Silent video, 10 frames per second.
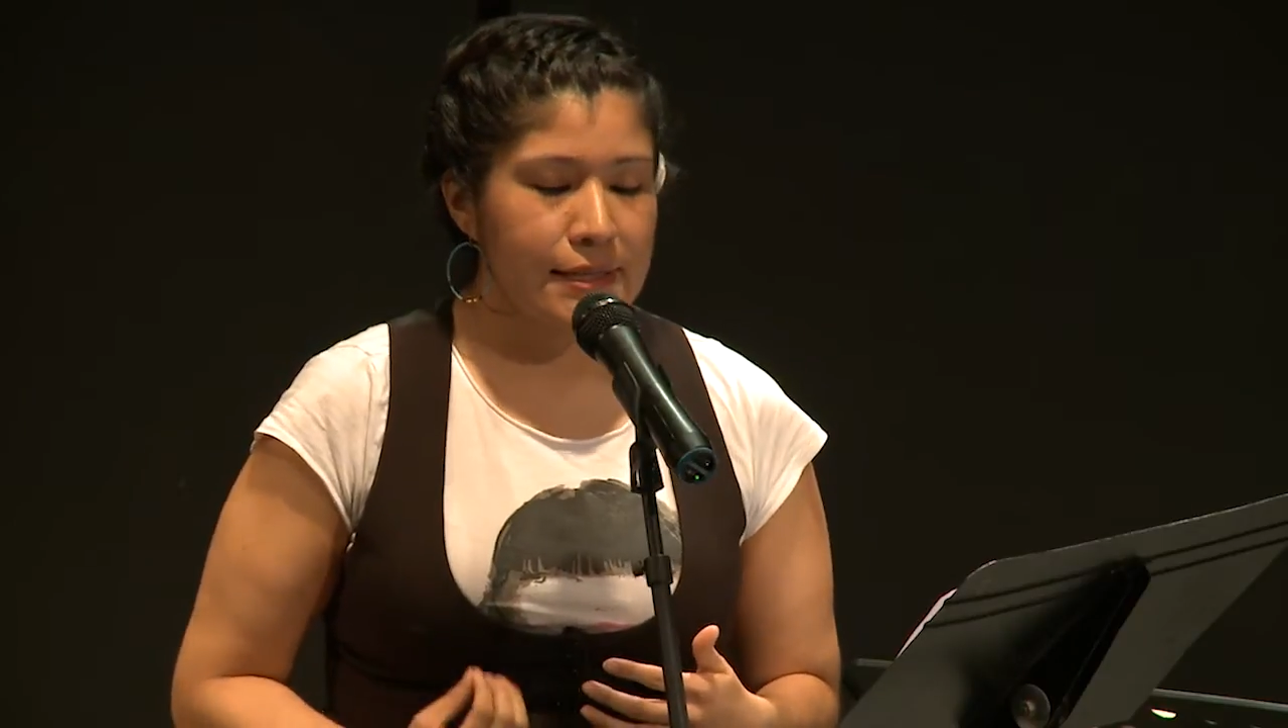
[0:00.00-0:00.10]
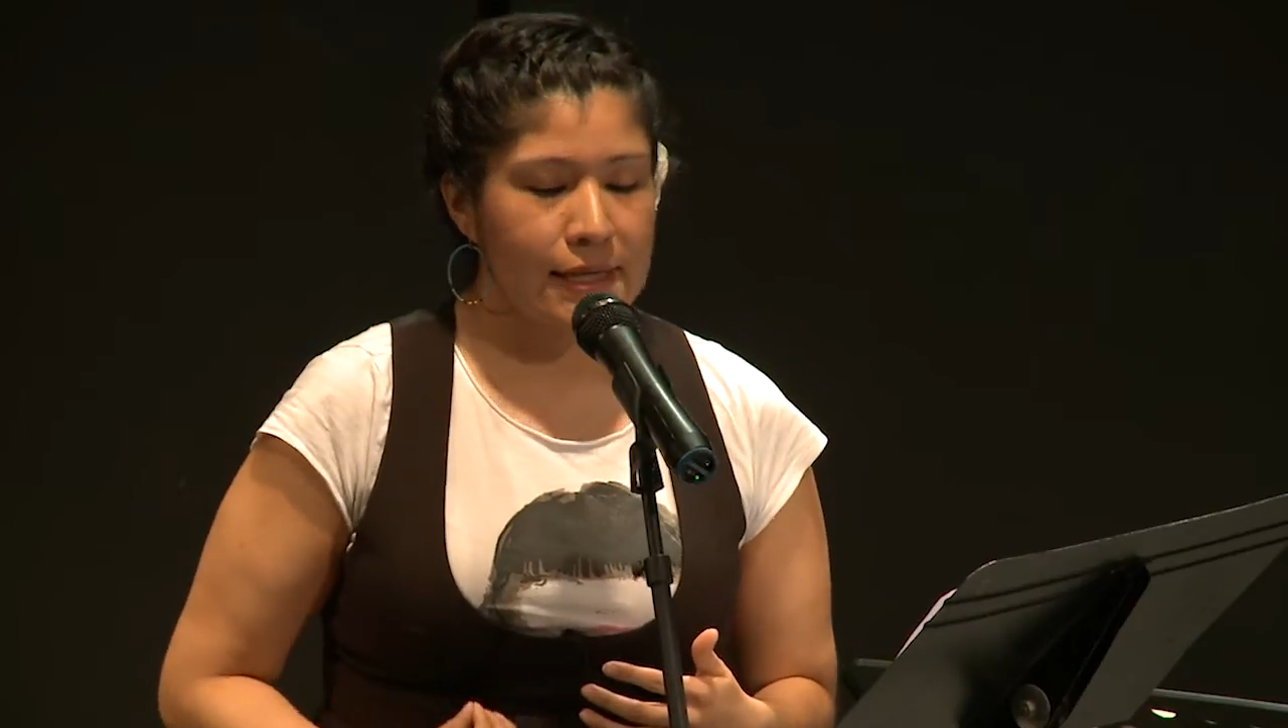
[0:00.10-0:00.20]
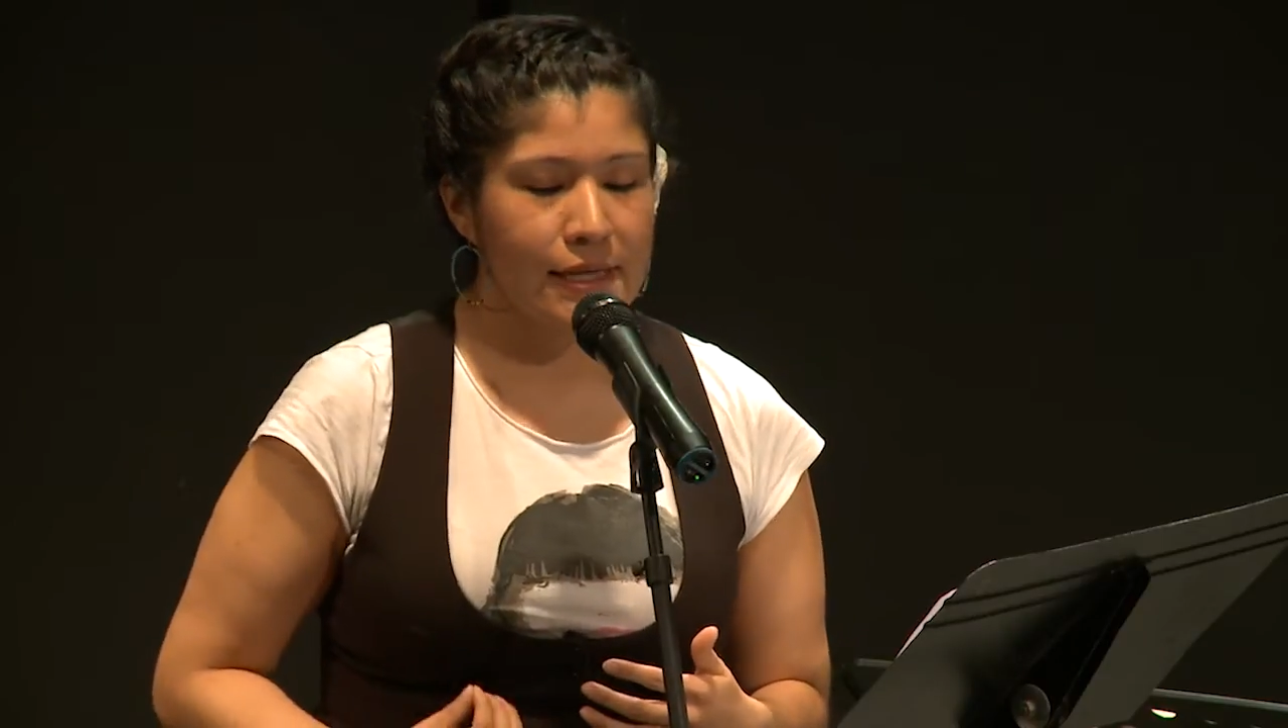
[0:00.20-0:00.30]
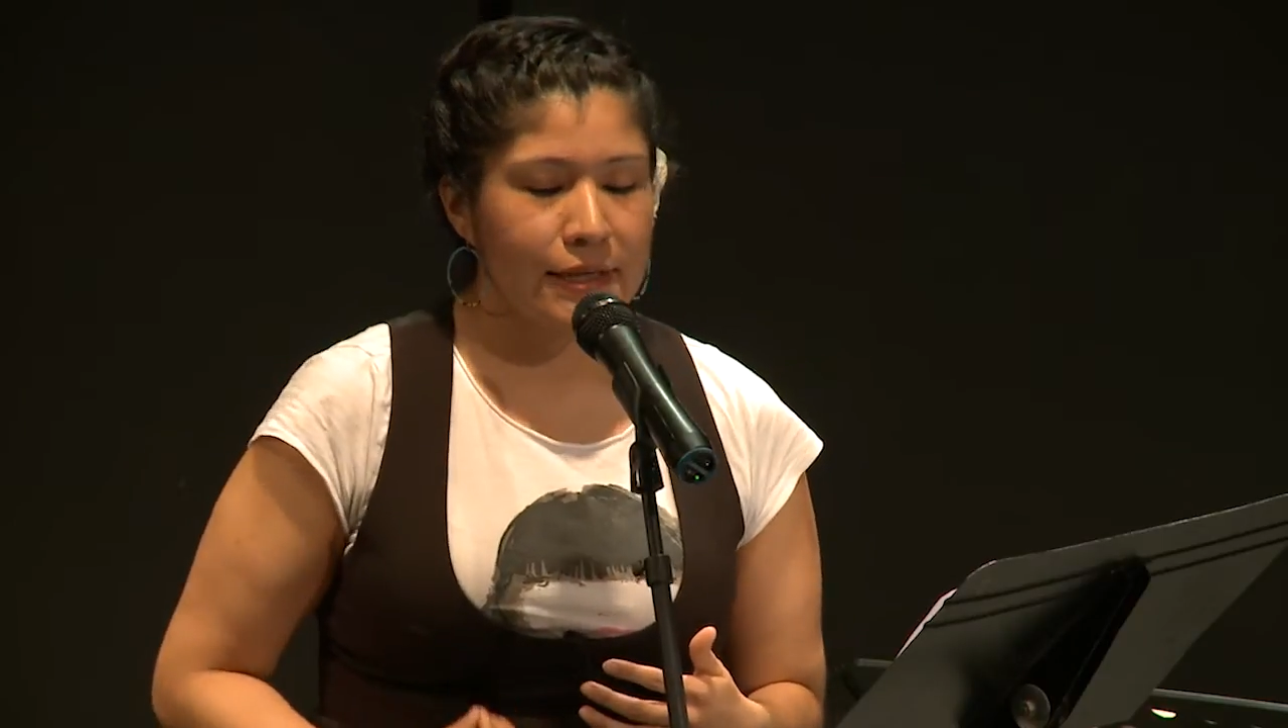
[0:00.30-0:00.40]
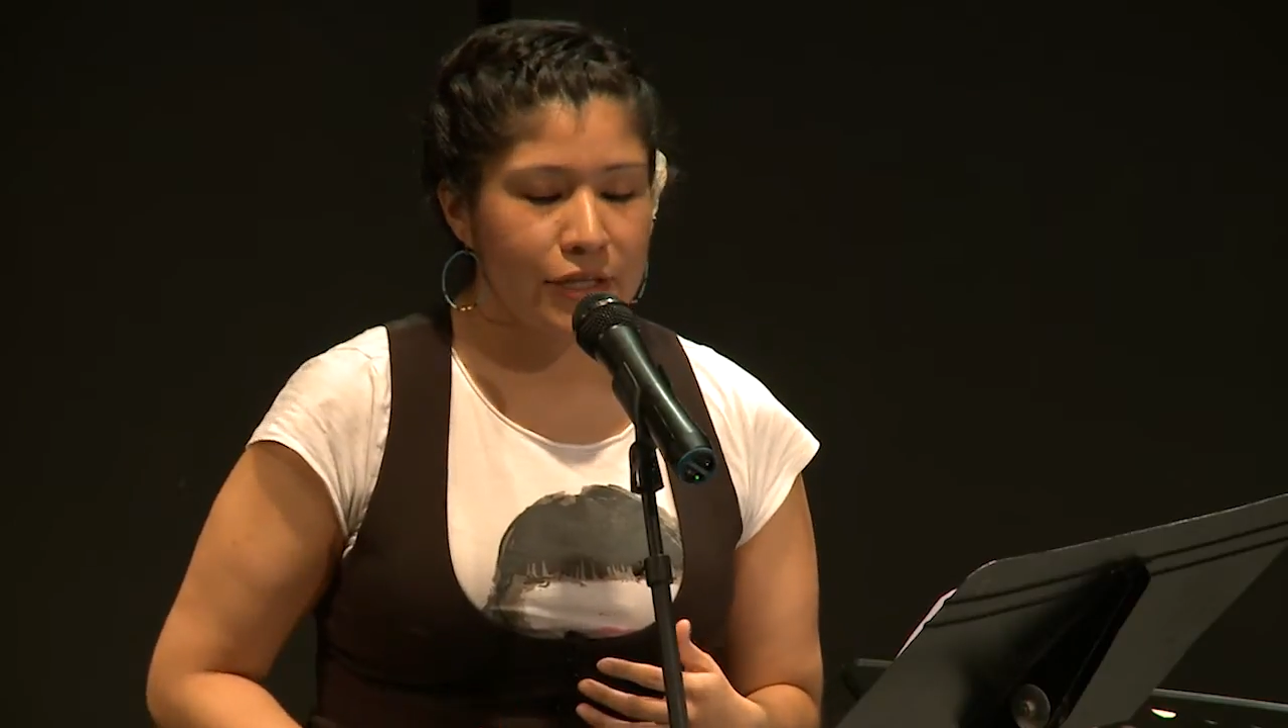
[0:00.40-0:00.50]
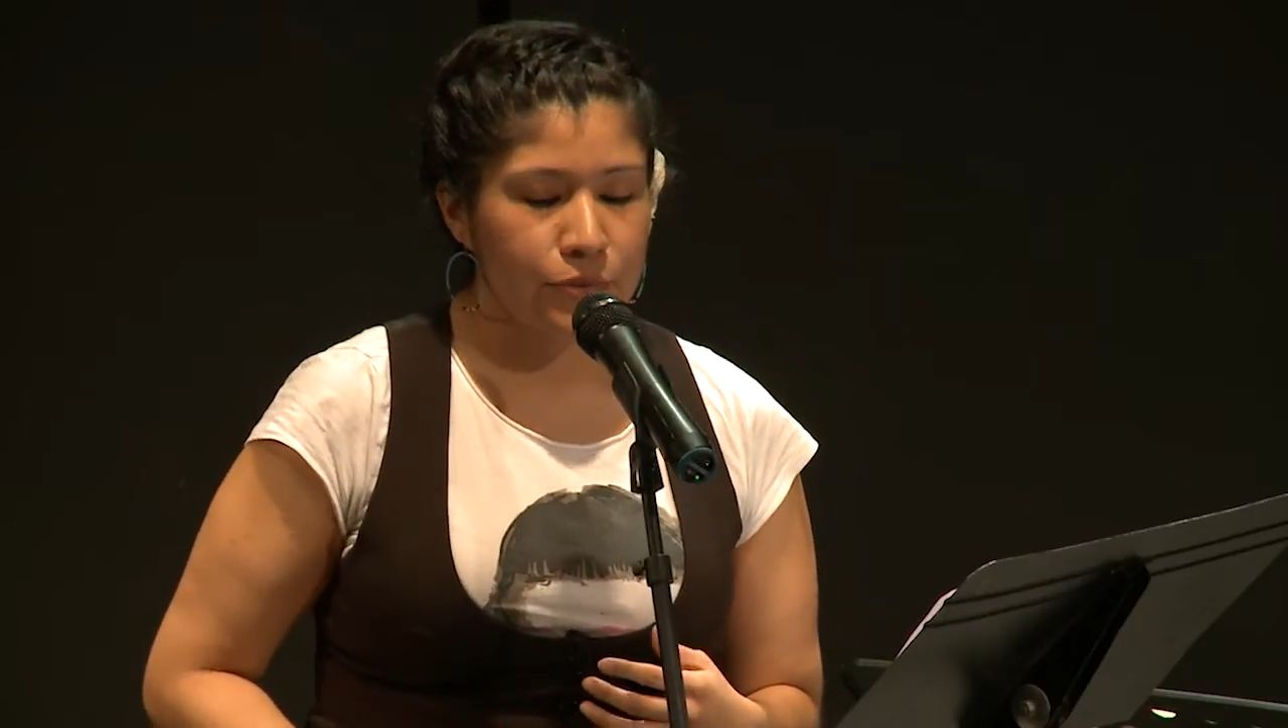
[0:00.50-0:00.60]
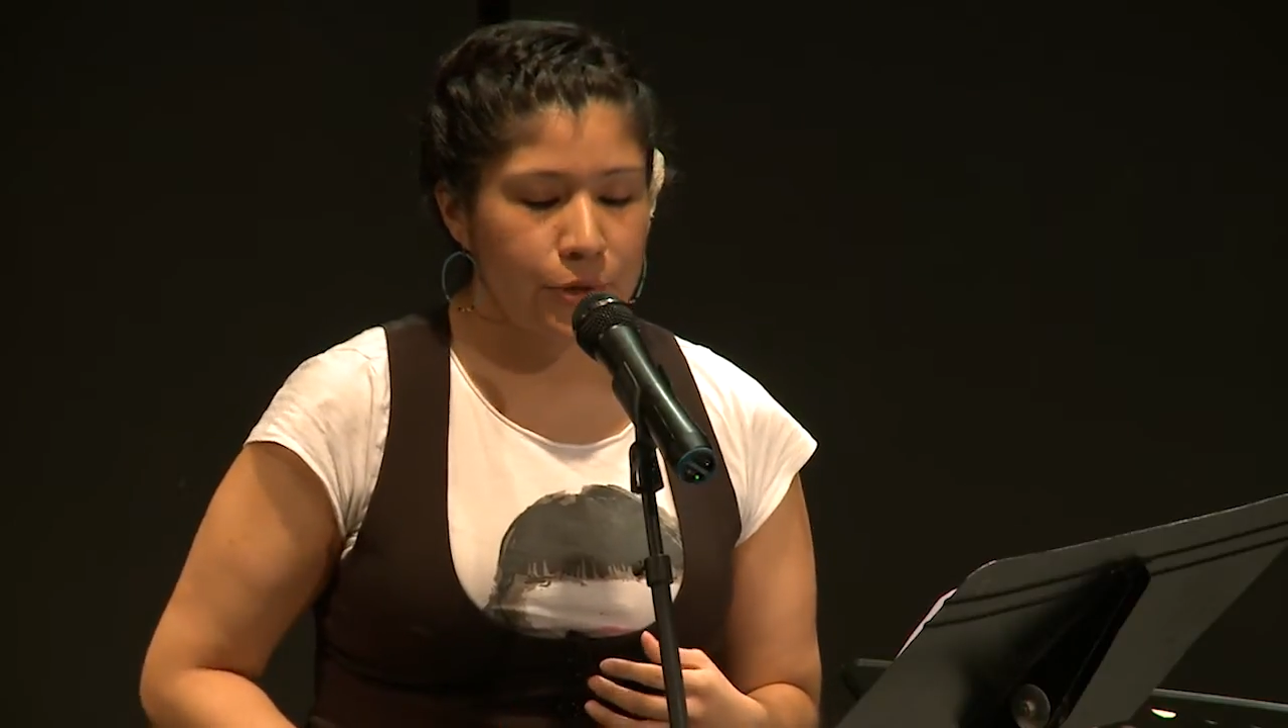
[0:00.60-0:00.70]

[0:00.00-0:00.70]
to eat these